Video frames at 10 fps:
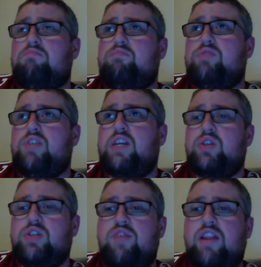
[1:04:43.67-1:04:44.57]
6 or
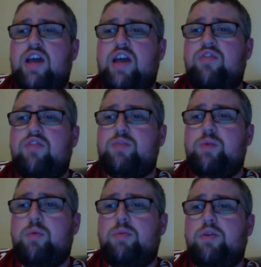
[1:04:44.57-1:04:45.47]
7 live events
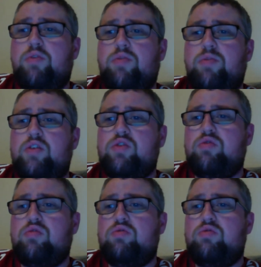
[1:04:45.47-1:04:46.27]
probably with me. So